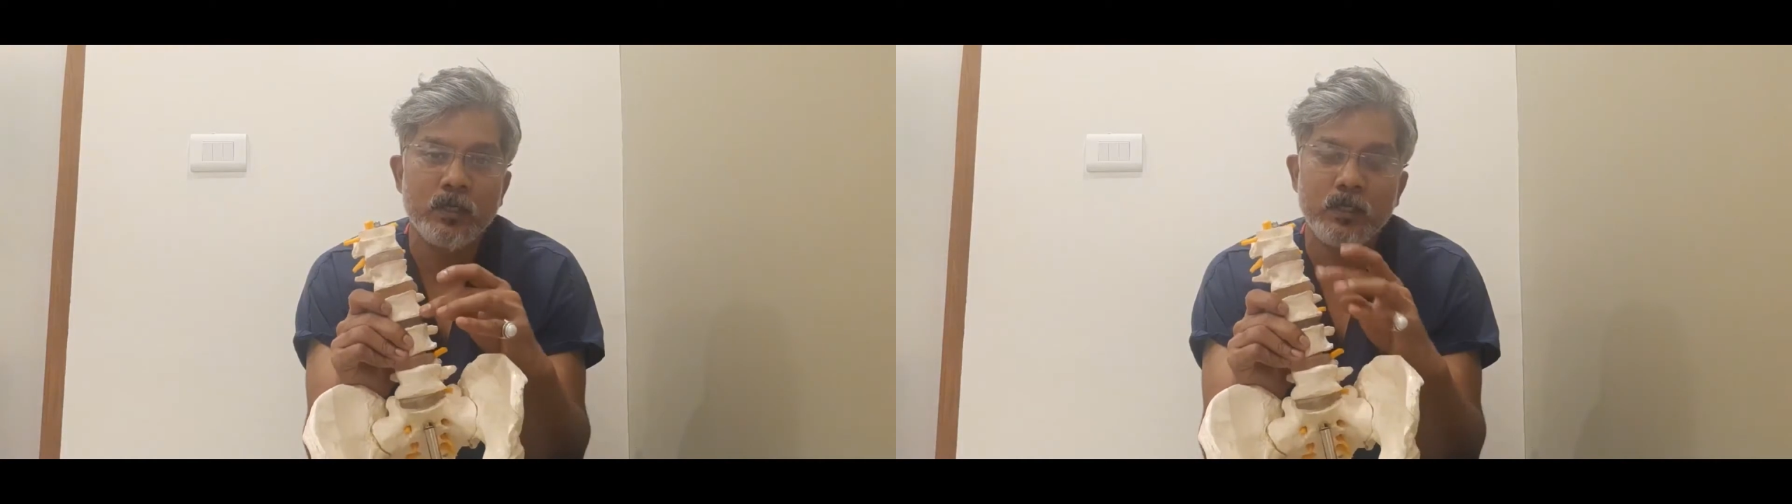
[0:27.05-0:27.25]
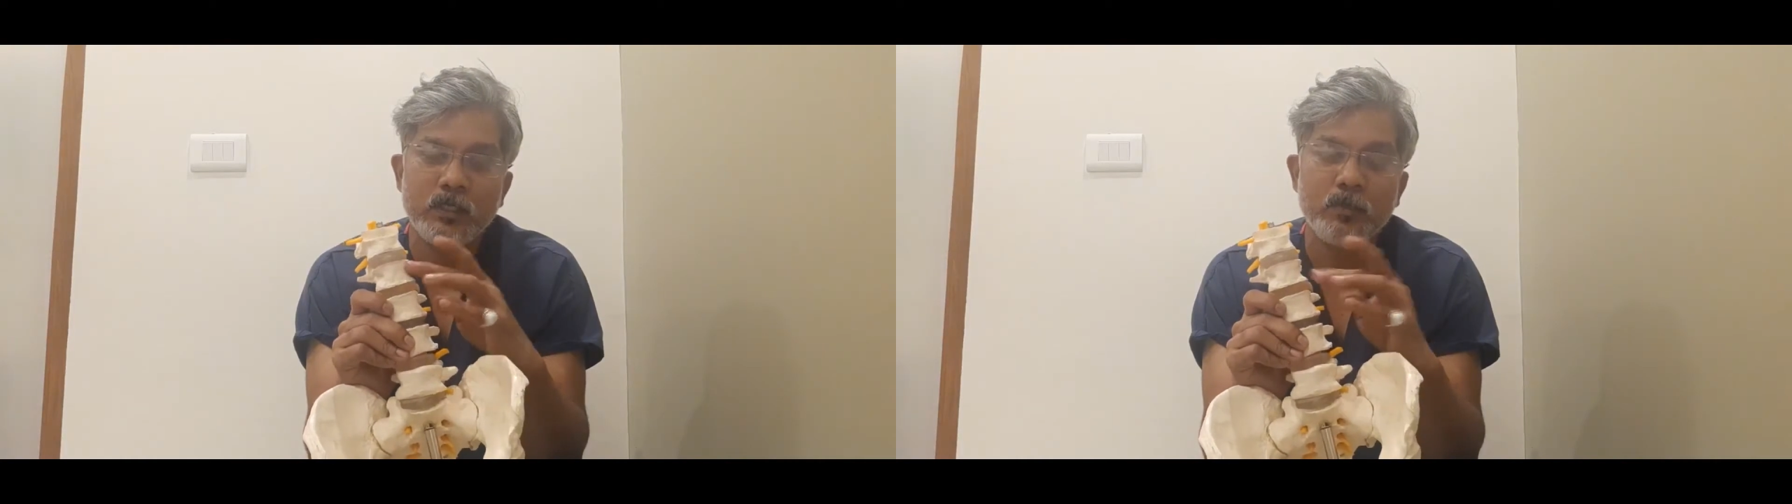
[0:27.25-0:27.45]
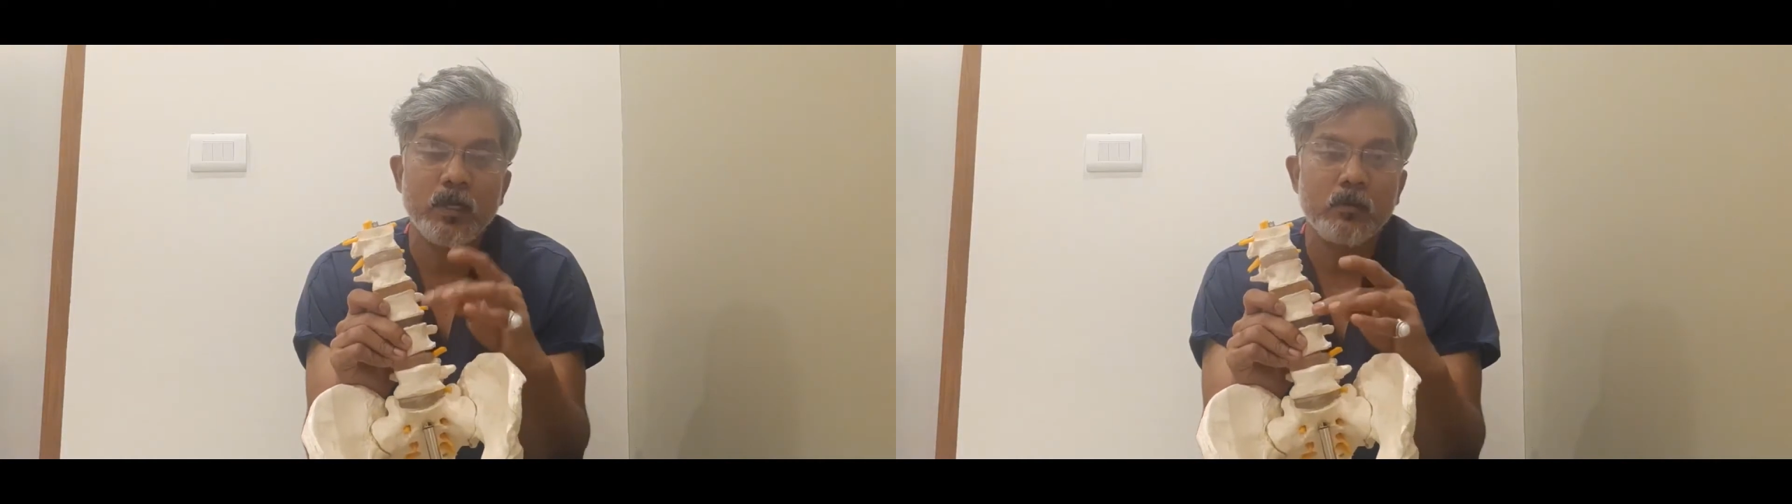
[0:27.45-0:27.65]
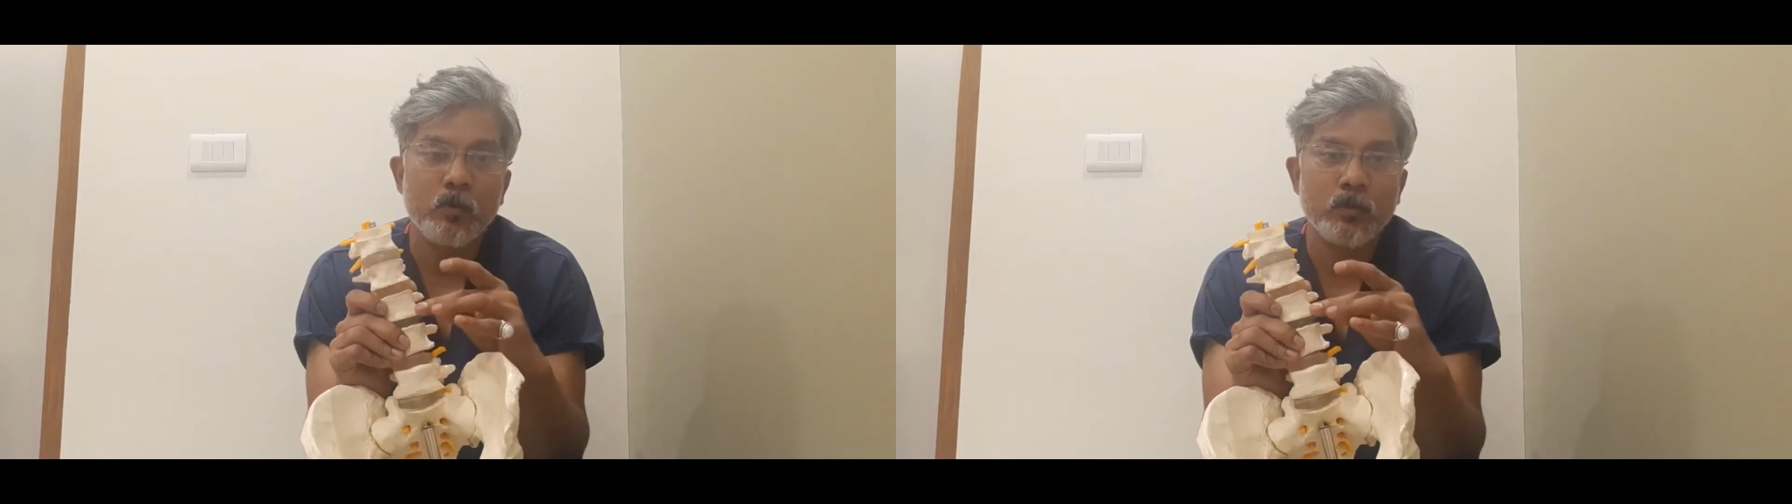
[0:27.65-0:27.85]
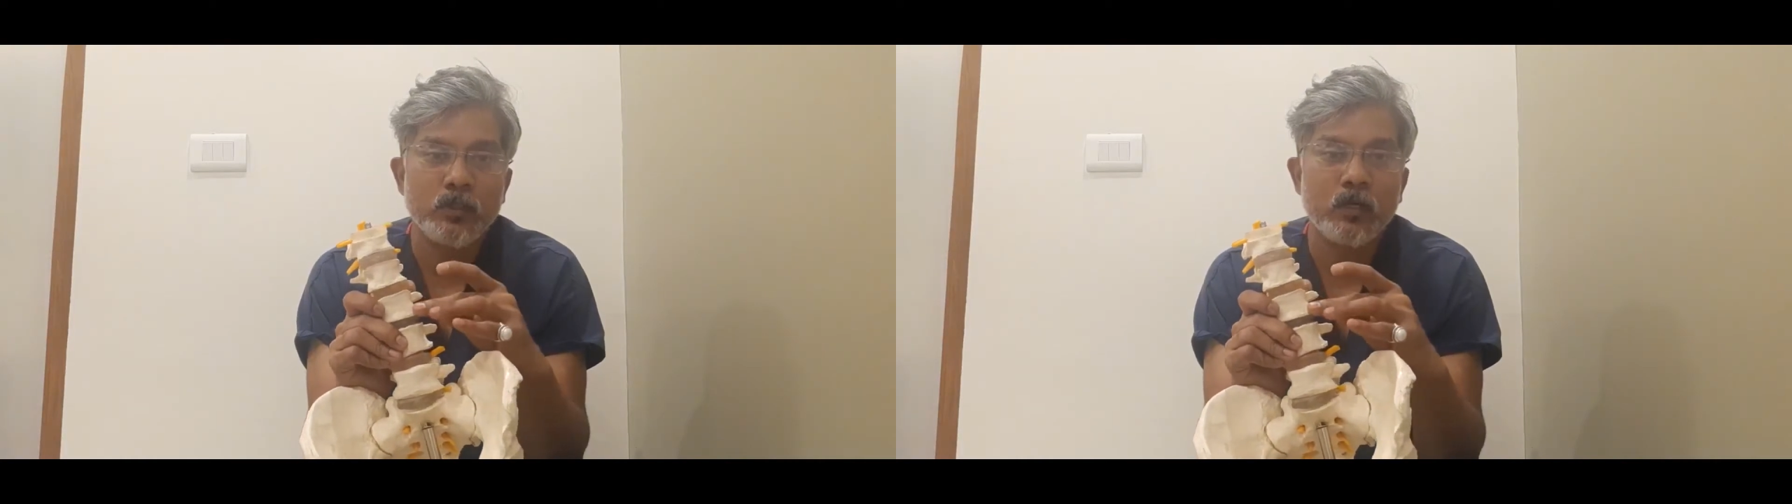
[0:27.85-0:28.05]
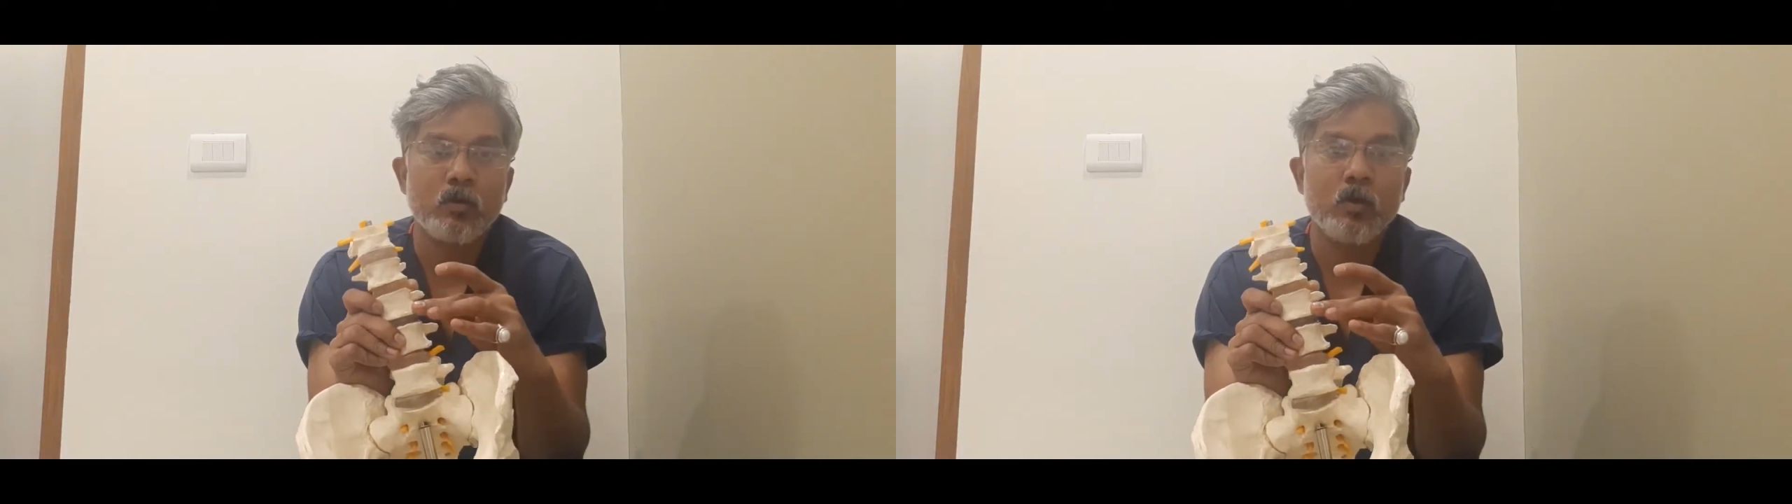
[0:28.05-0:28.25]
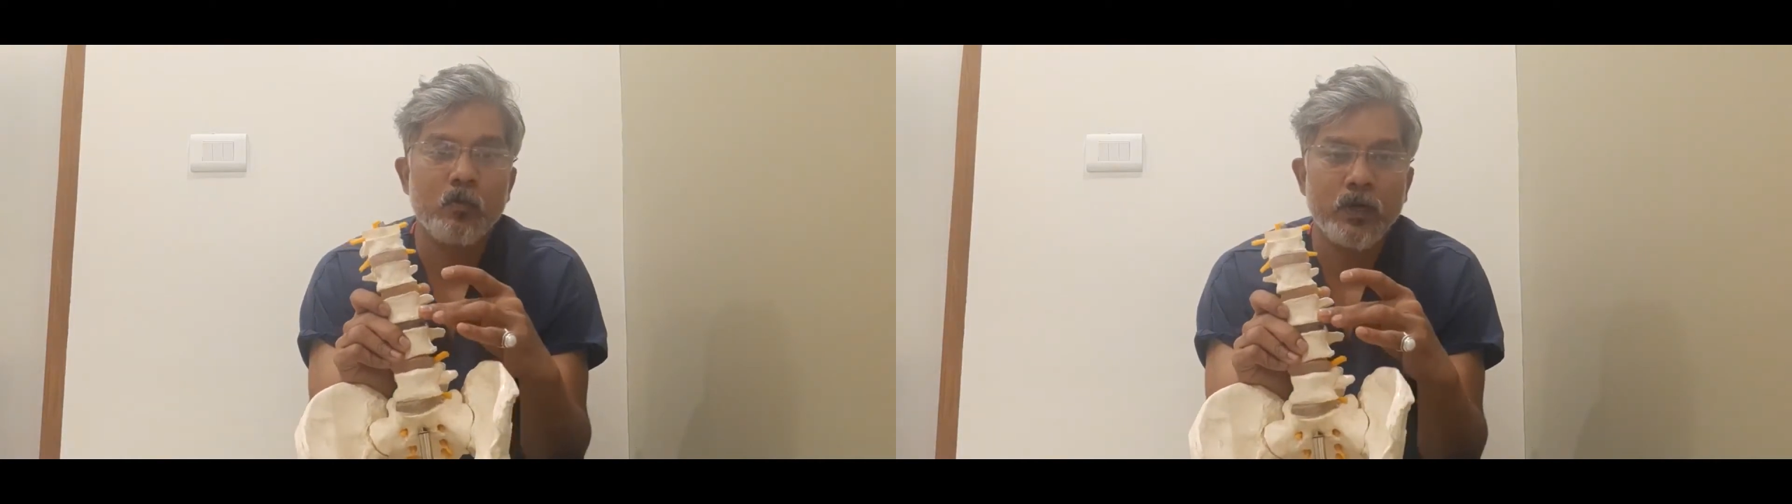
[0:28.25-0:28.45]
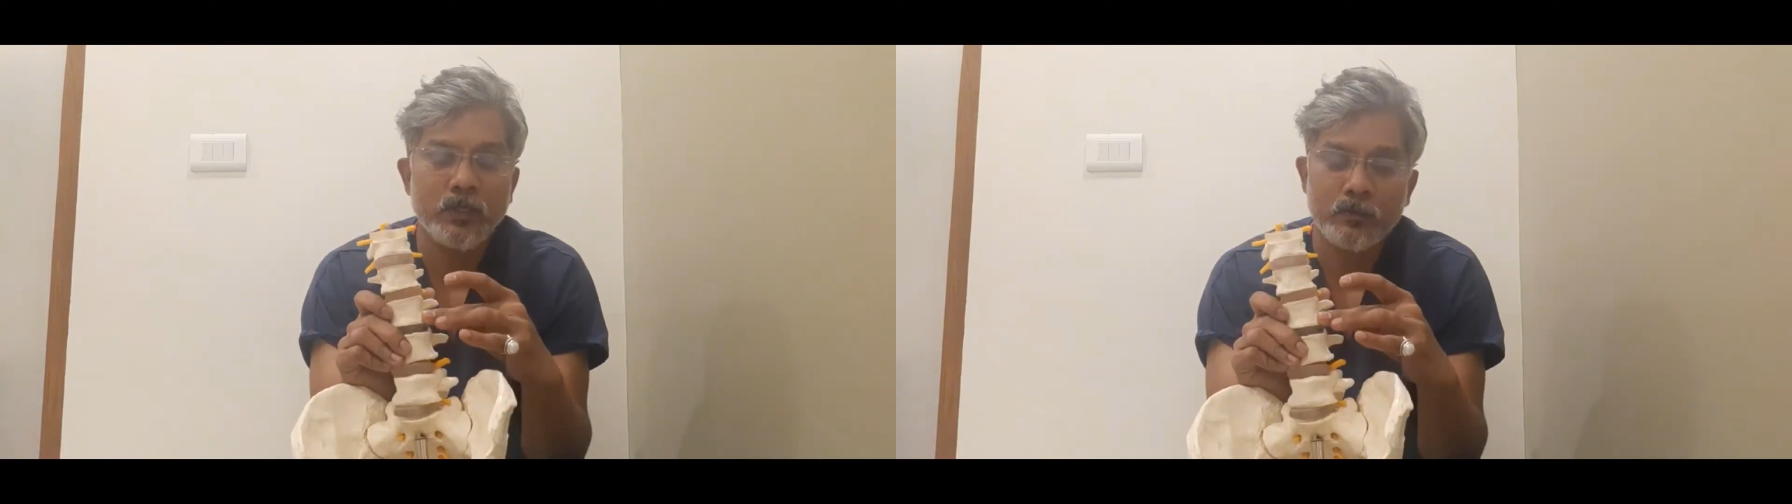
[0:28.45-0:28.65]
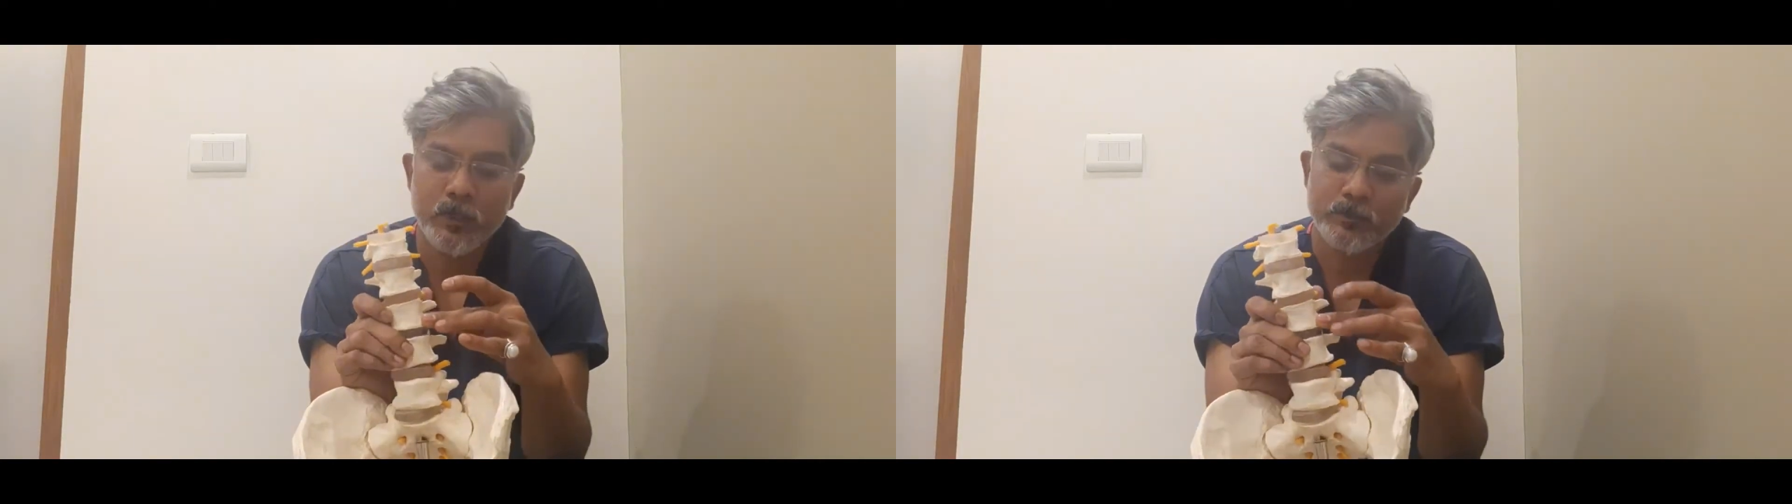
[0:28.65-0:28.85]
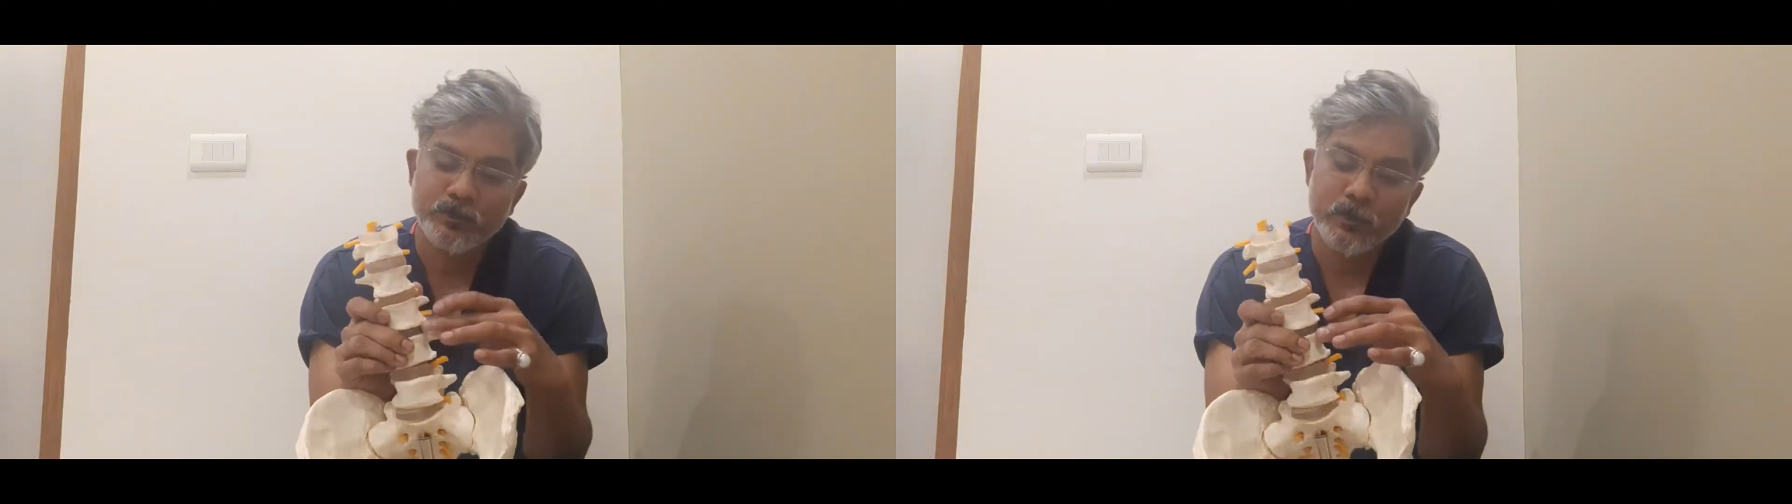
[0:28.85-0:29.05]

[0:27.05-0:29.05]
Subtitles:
These spinal bones are called vertebrae.